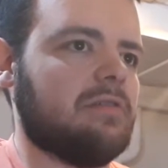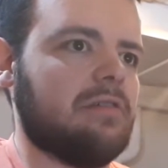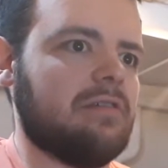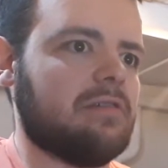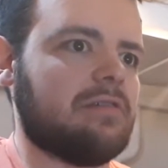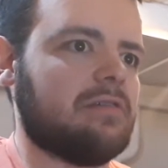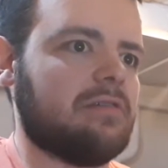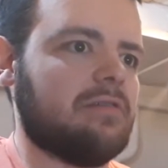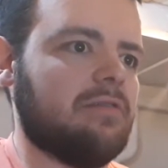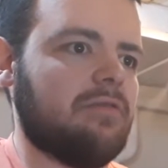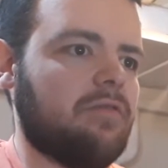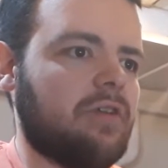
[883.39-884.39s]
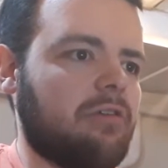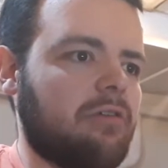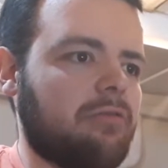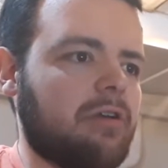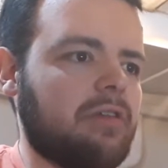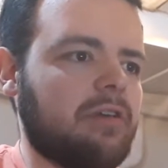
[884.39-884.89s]
It's very
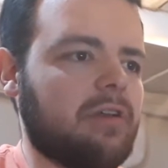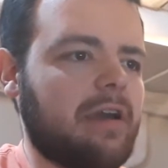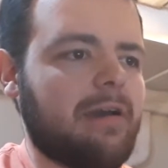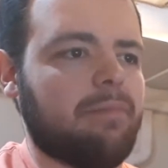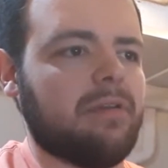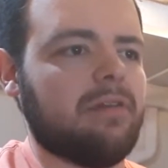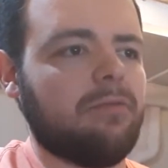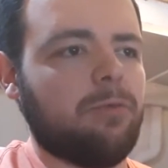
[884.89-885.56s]
rarely going to happen.